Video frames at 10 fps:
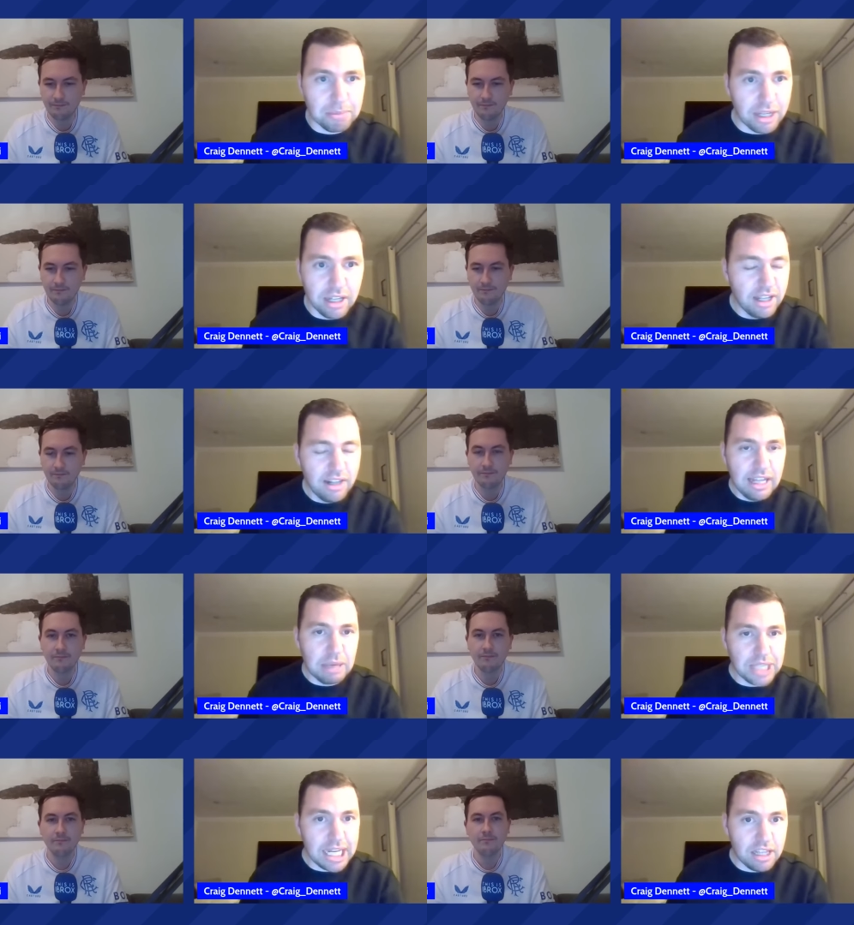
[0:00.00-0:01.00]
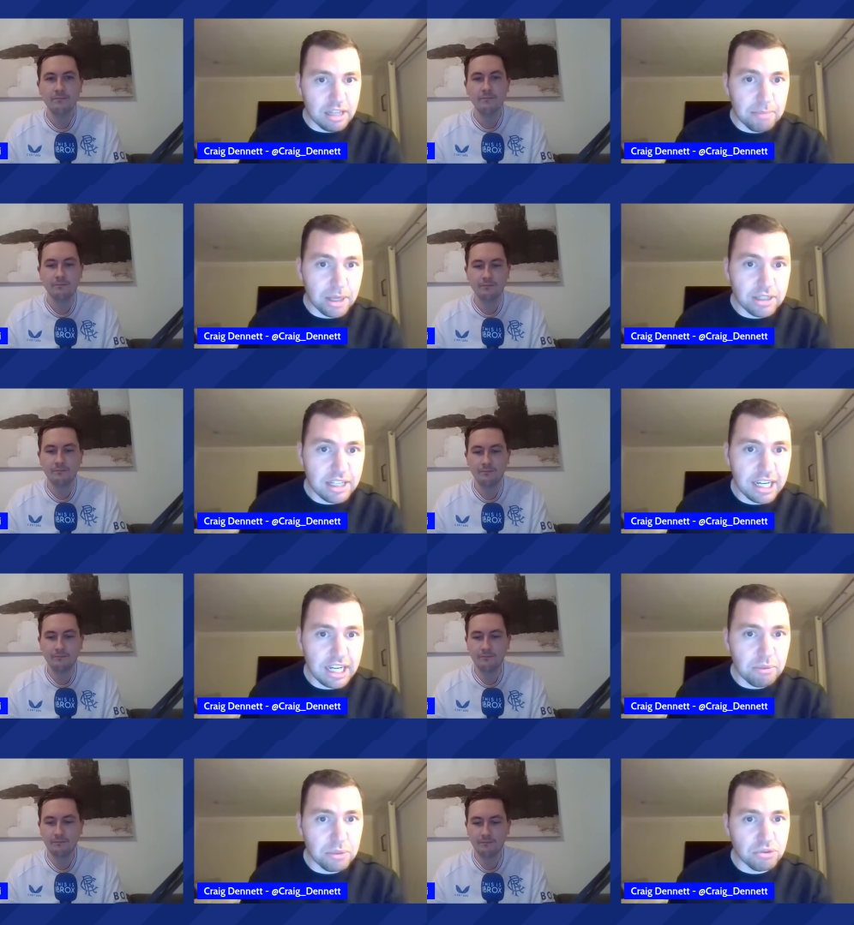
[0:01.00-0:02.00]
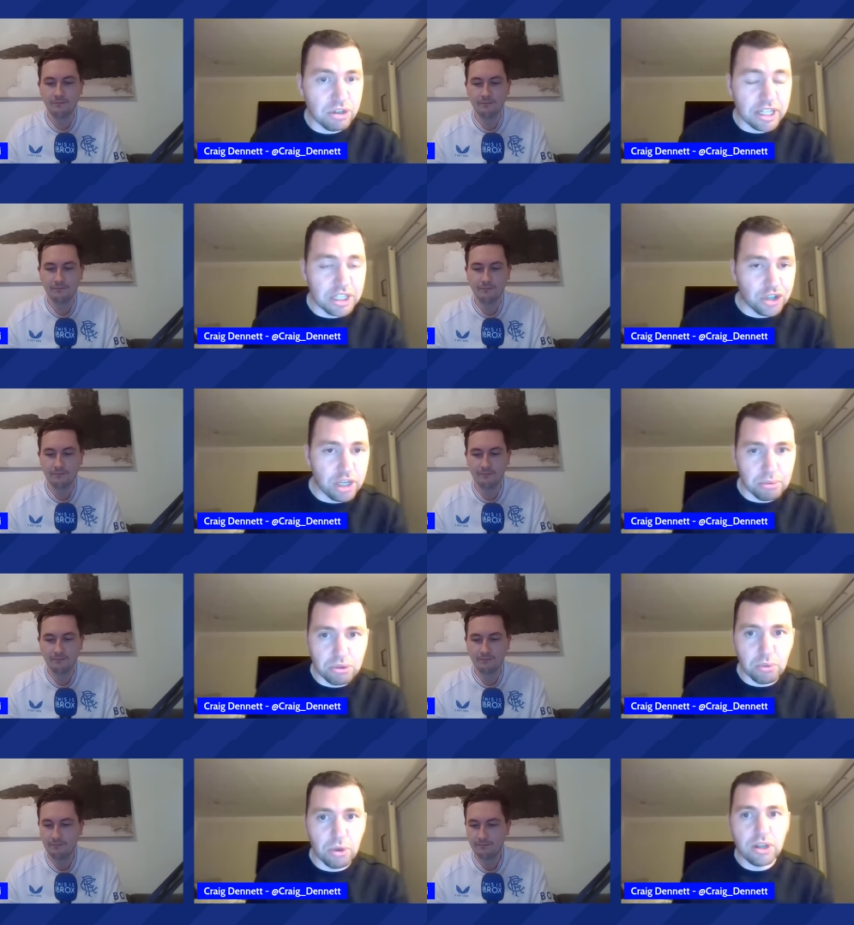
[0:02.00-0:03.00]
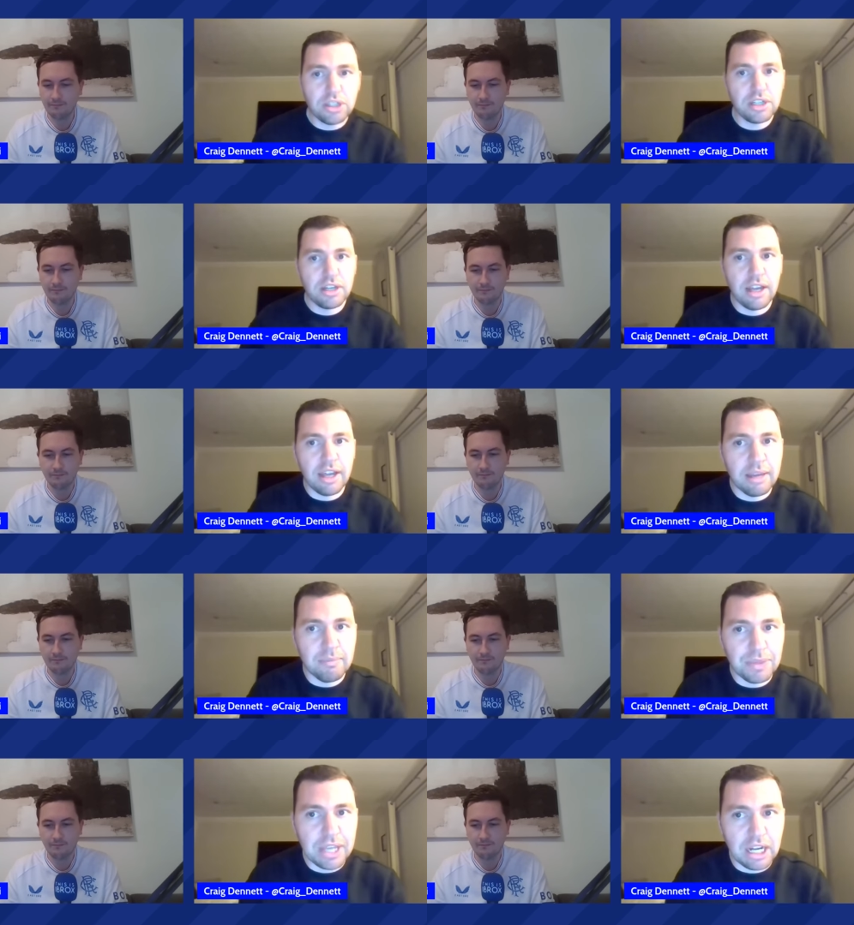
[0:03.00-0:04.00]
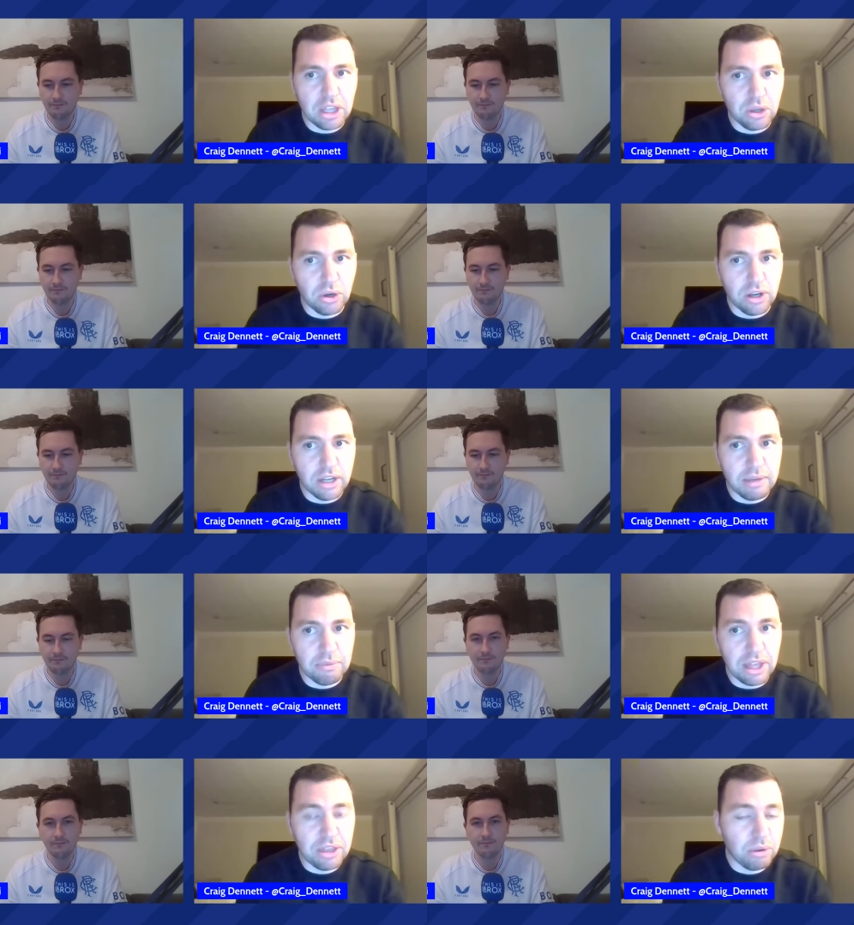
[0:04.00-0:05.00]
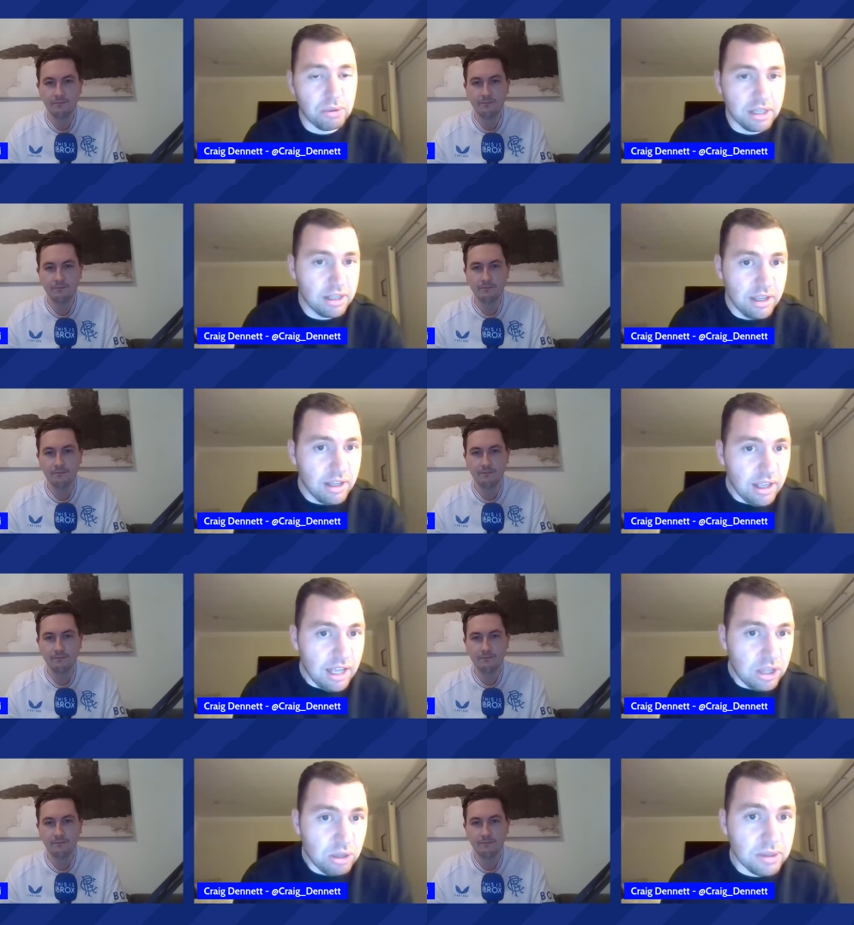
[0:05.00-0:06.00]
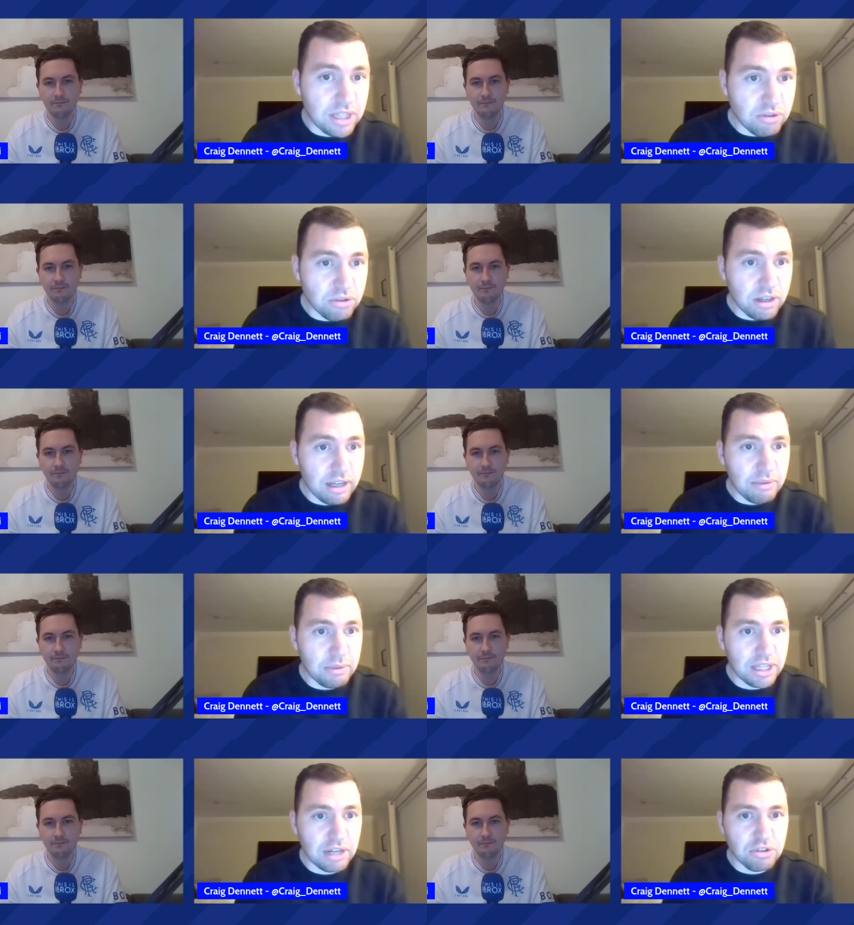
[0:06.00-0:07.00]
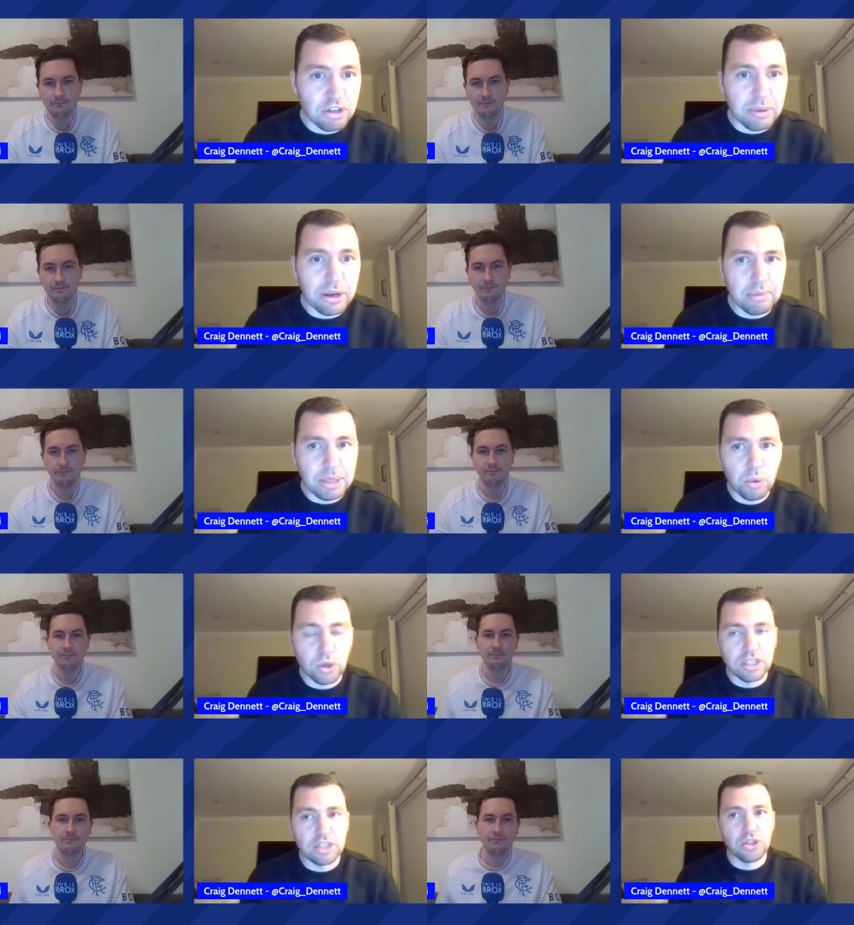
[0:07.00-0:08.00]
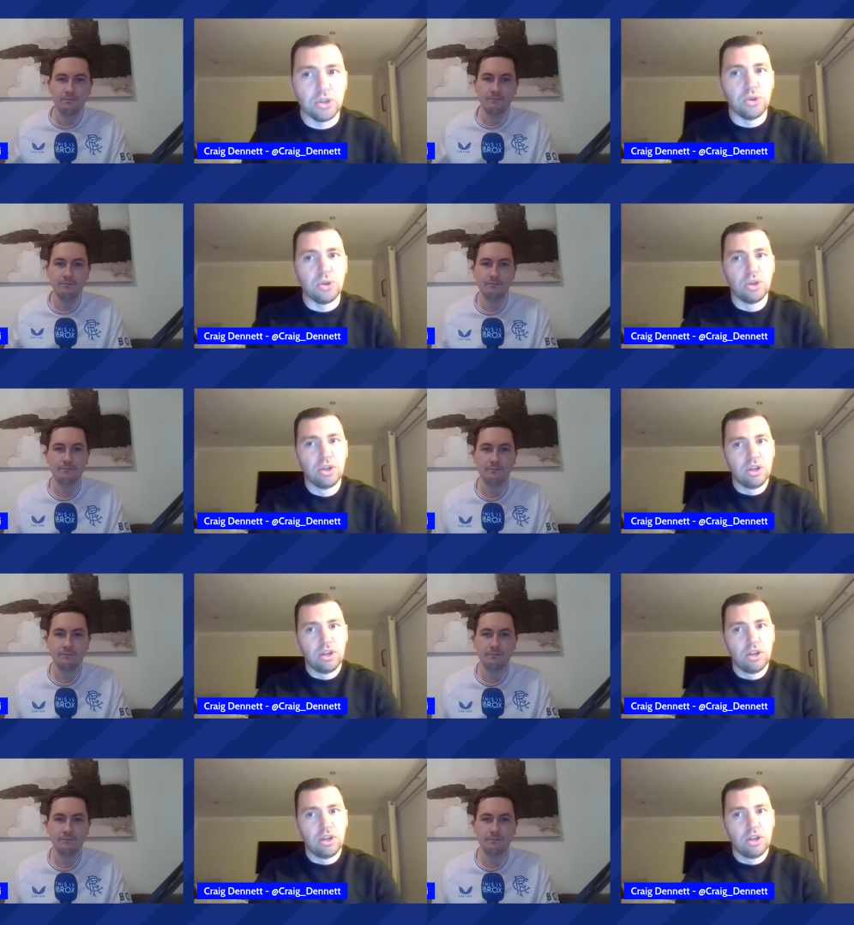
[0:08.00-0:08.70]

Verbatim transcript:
Speaker 1: But it was anything but tonight. It was really enjoyable to watch, um, and I thought I thought we I thought we did we did really well. I mean, what did you